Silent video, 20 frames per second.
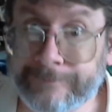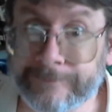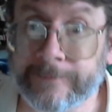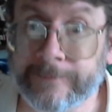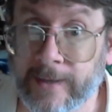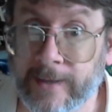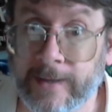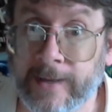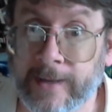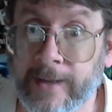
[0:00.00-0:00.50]

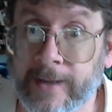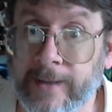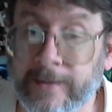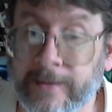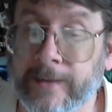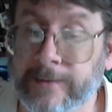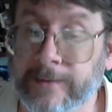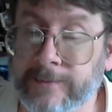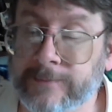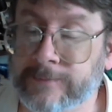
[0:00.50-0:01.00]
Yeah,
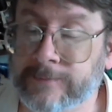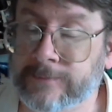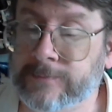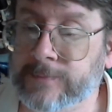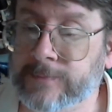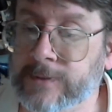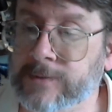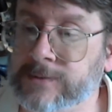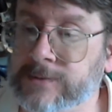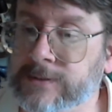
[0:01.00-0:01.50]
I
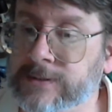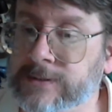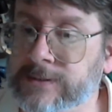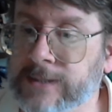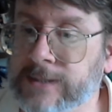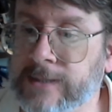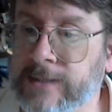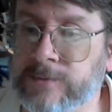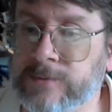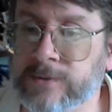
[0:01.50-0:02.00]
use the
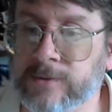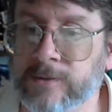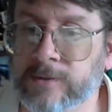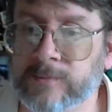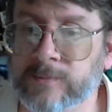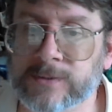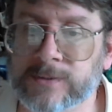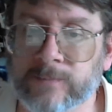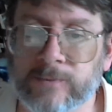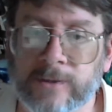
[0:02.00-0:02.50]
same term
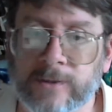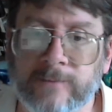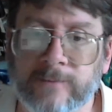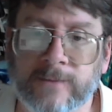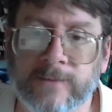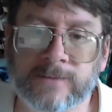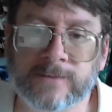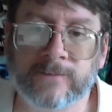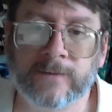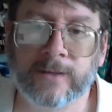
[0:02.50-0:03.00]
as the
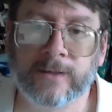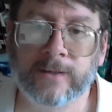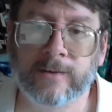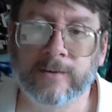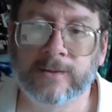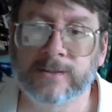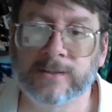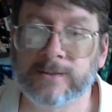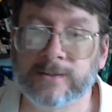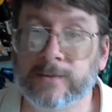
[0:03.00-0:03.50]
previous
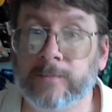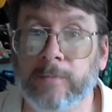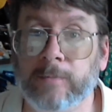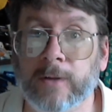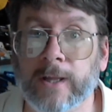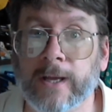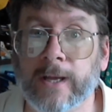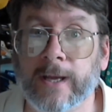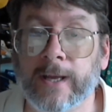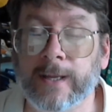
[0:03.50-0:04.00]
video because it
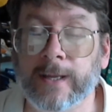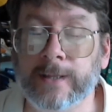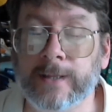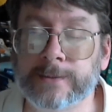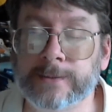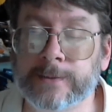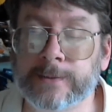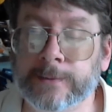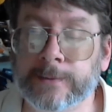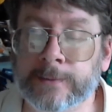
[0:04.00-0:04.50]
applies.